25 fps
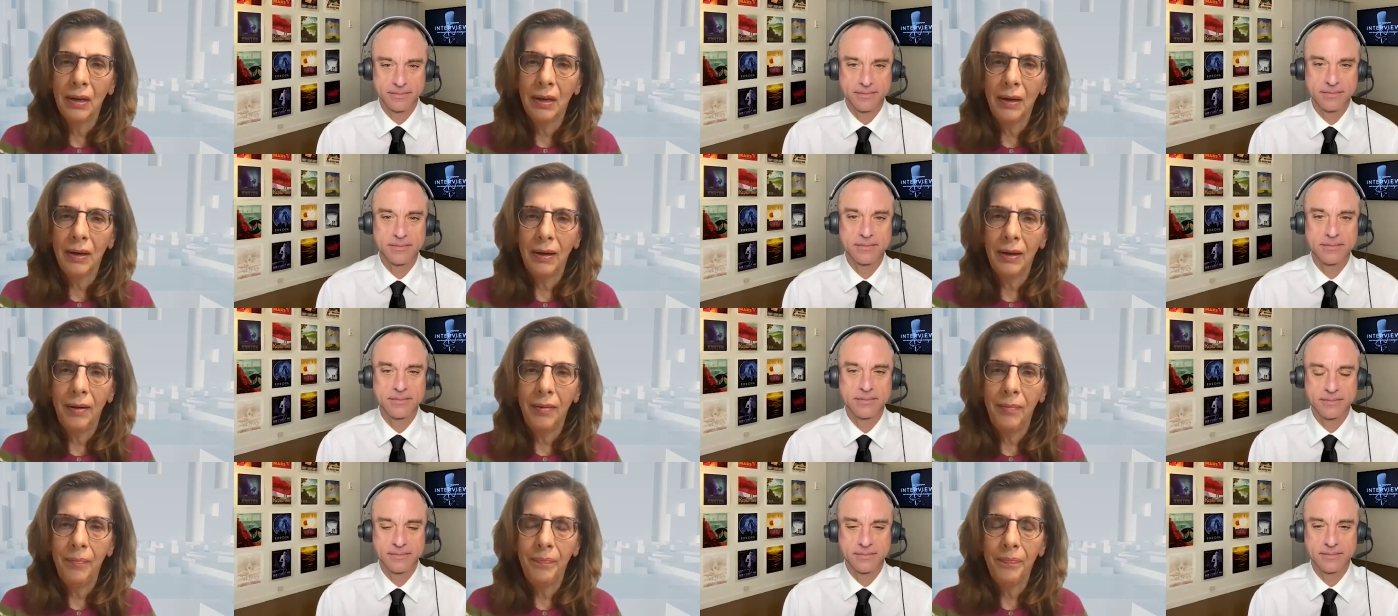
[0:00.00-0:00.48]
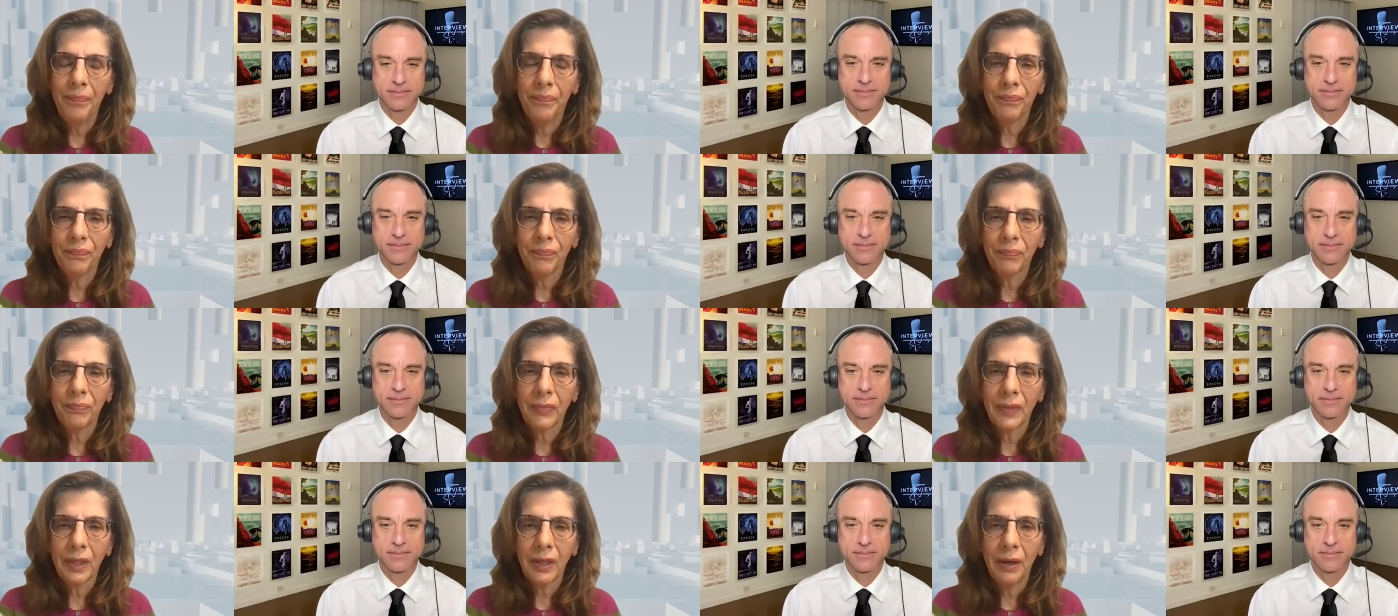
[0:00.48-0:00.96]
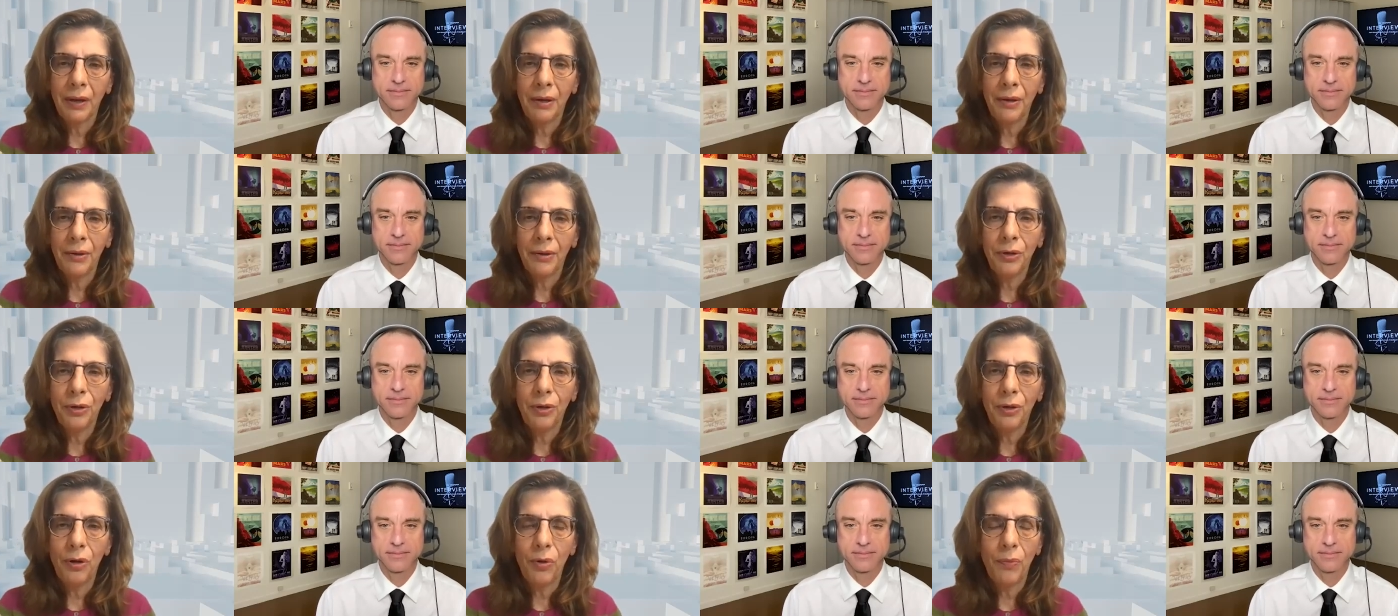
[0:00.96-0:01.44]

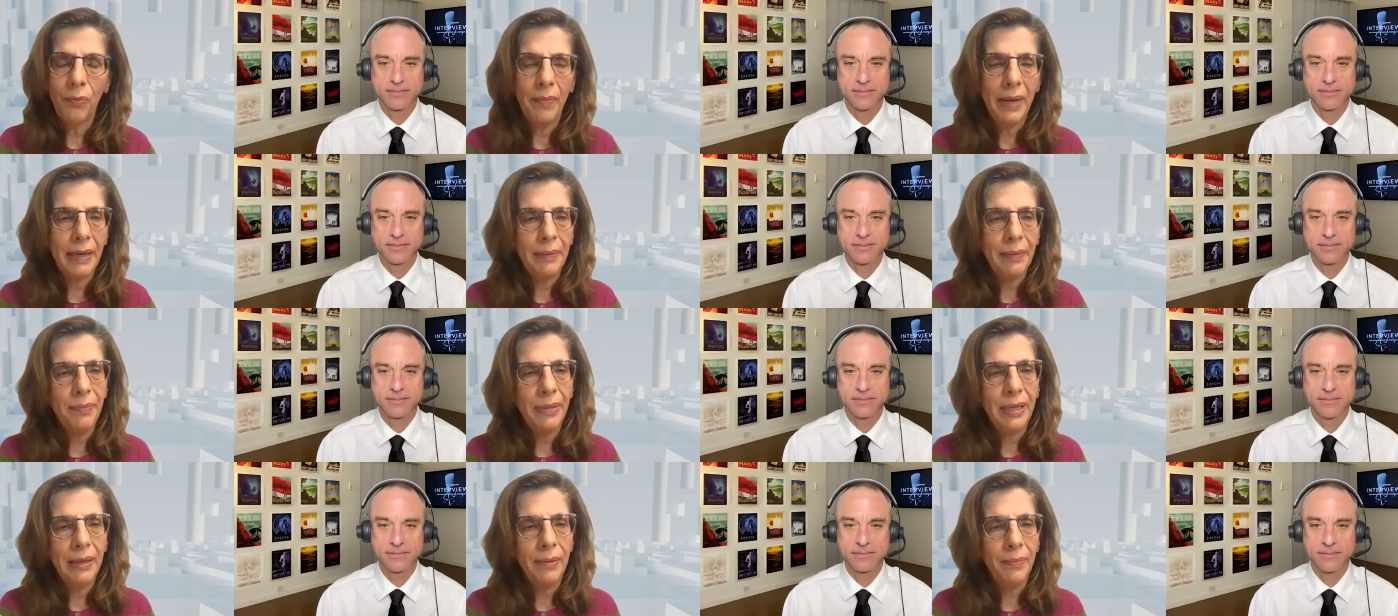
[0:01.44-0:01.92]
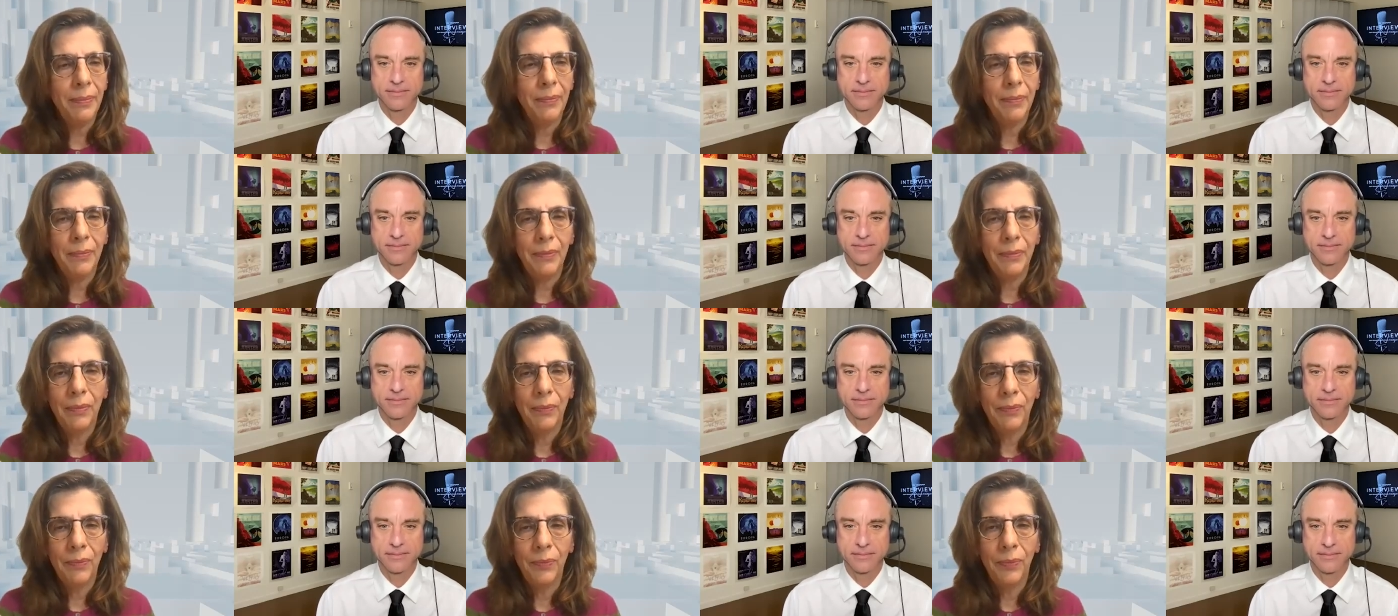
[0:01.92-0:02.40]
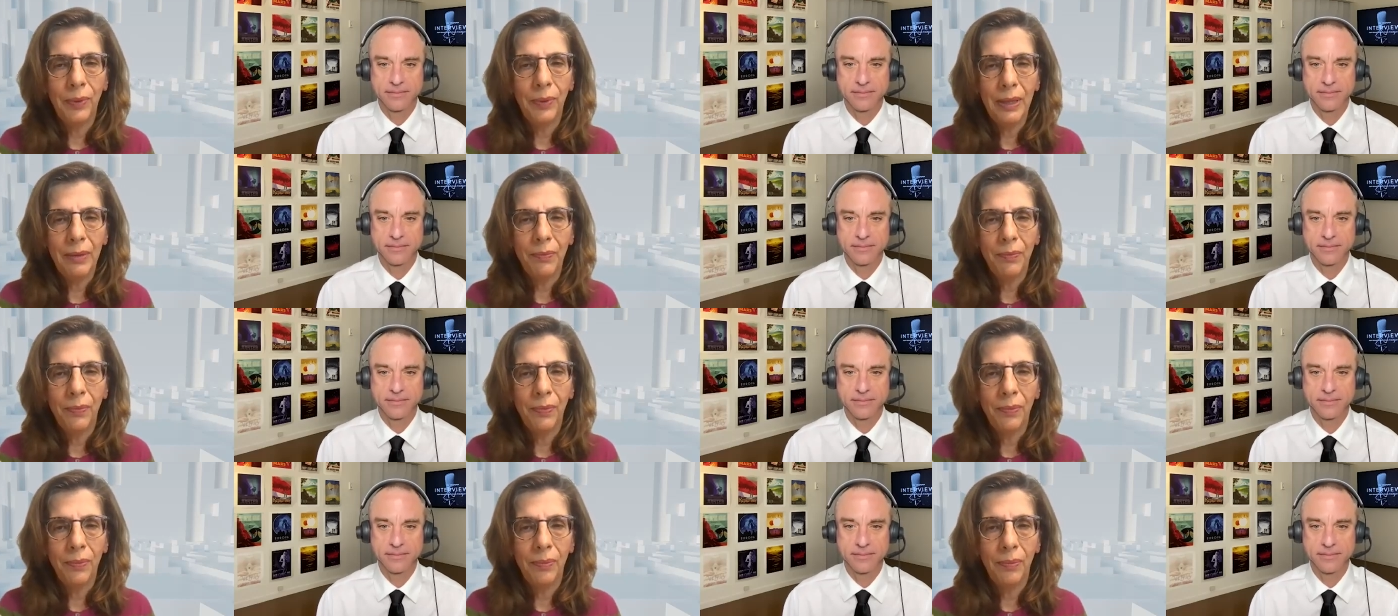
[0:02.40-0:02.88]
Speaker 1: you know, maybe
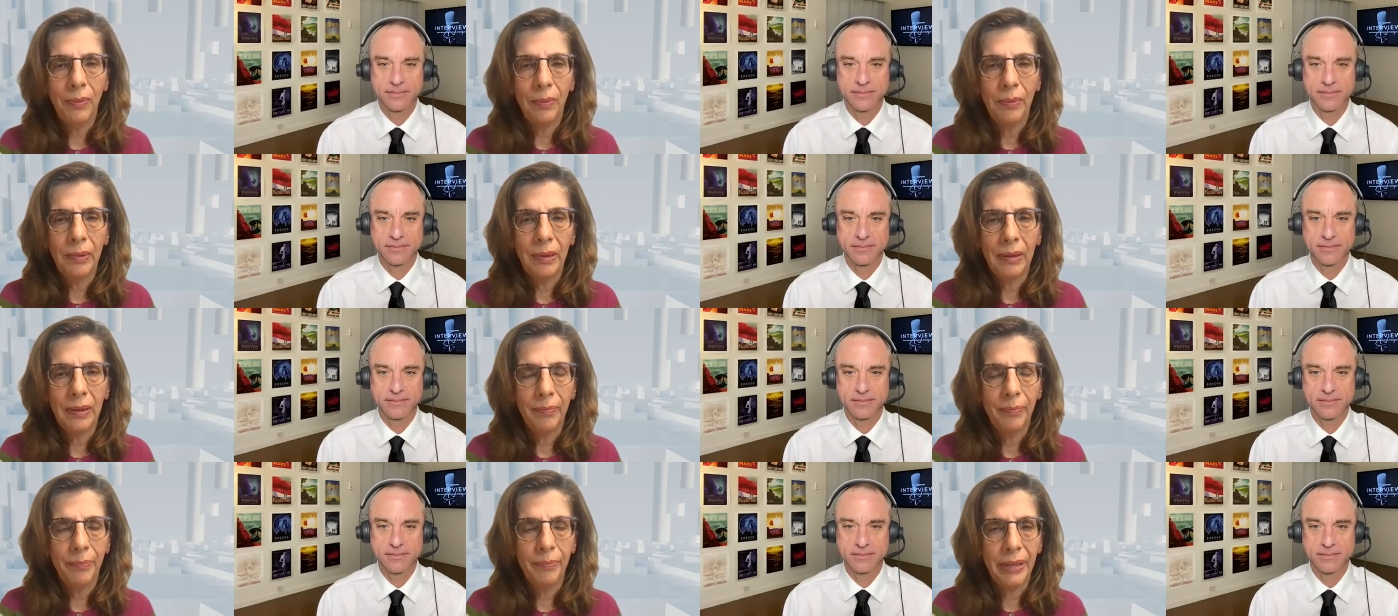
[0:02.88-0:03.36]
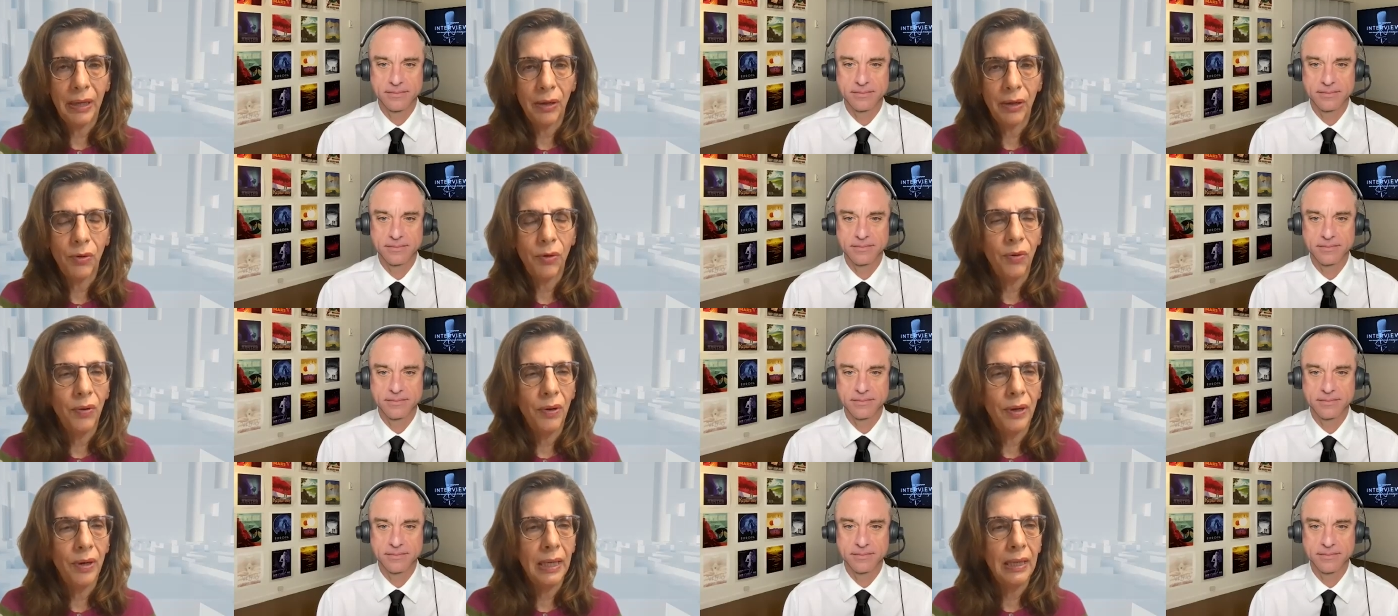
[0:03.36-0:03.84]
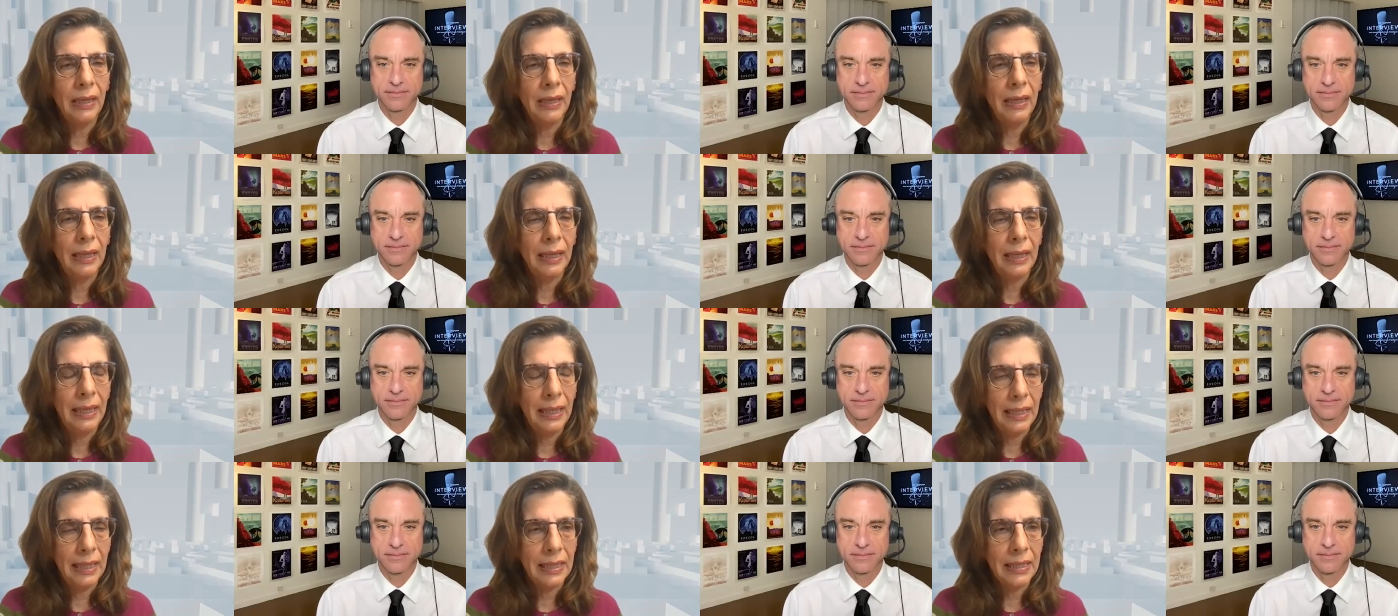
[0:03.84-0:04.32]
Bitcoin
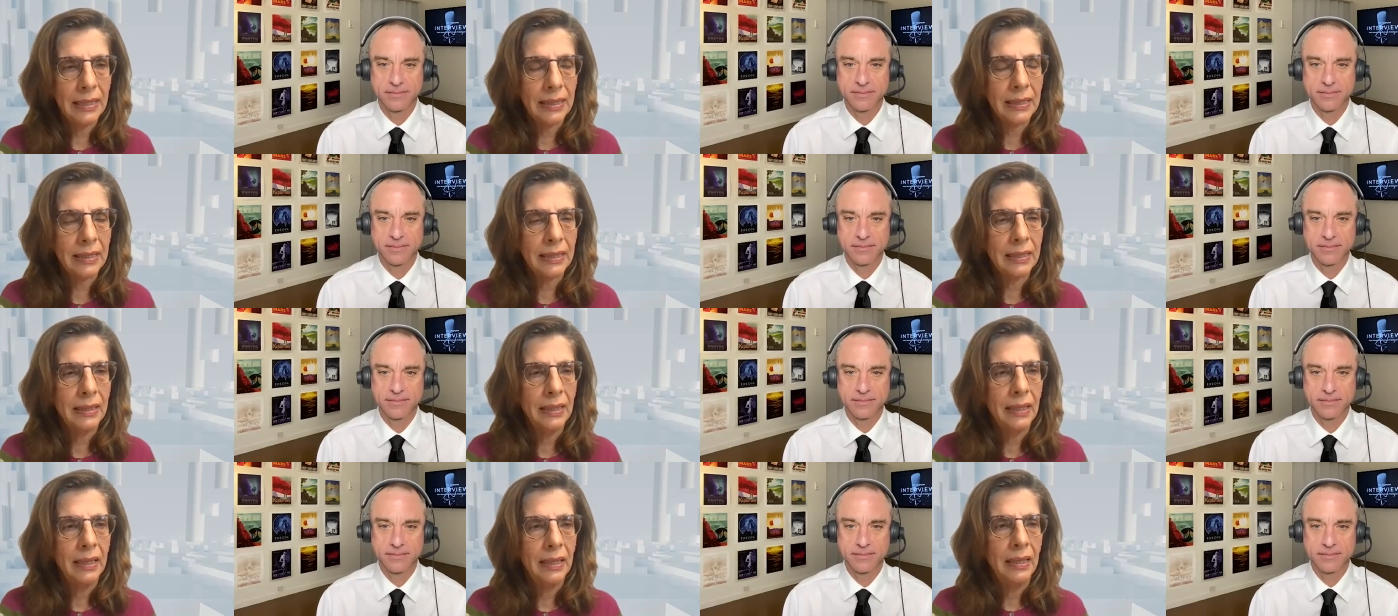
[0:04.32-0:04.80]
is